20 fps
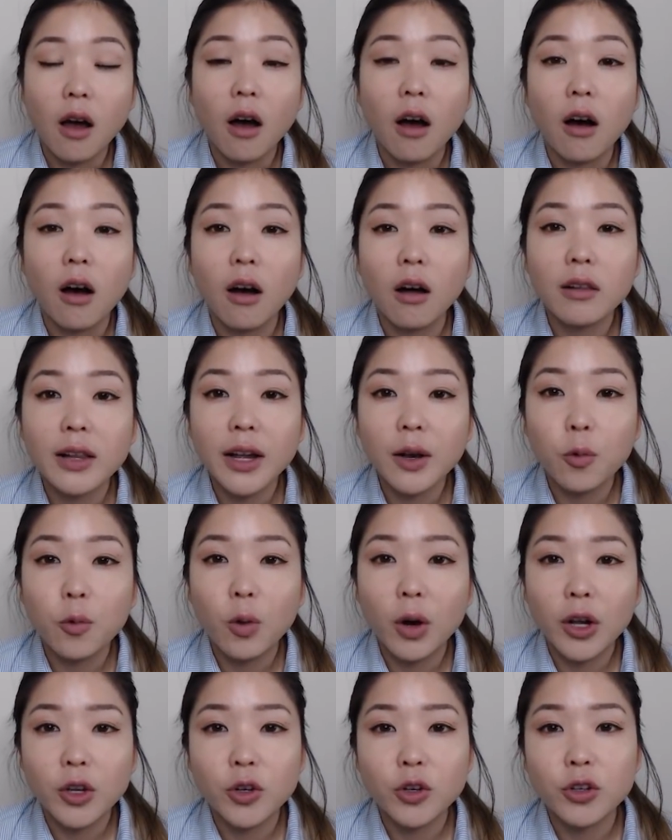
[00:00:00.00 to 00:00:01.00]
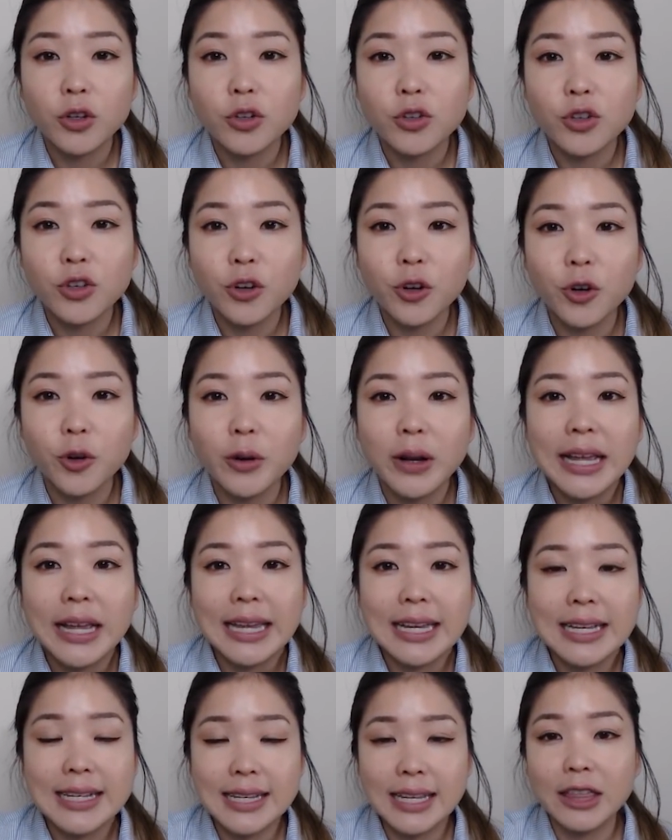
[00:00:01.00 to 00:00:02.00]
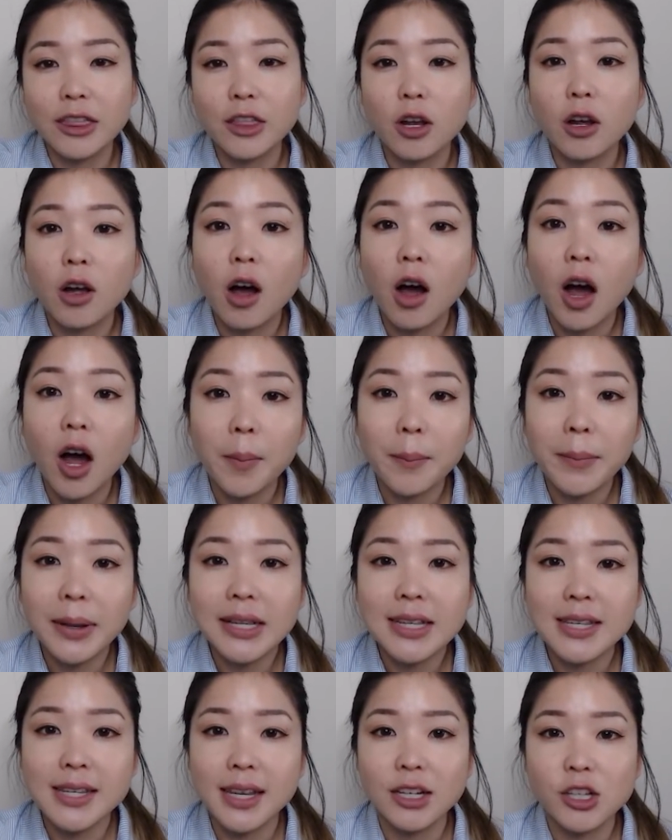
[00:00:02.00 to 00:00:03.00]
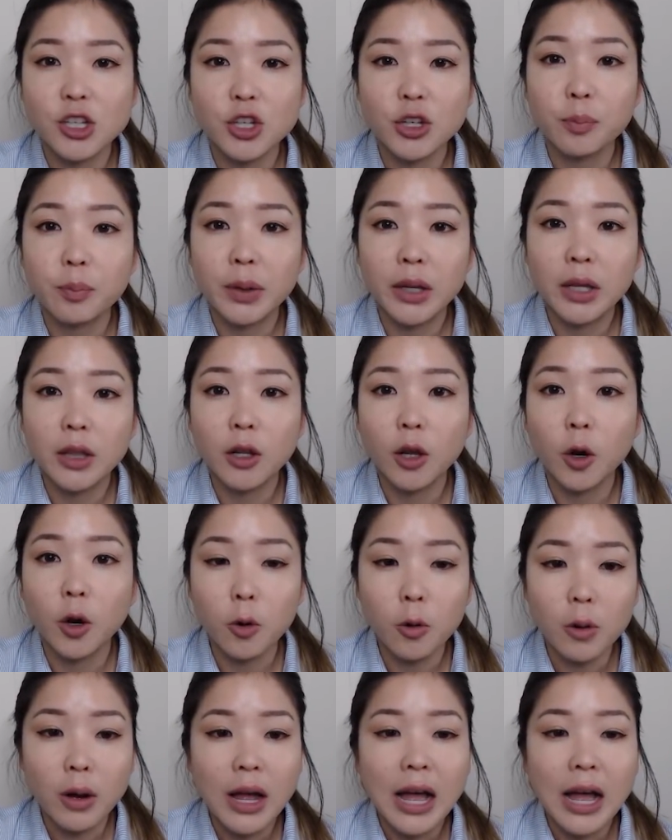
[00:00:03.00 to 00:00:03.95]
All I want you to do is in the comment section below,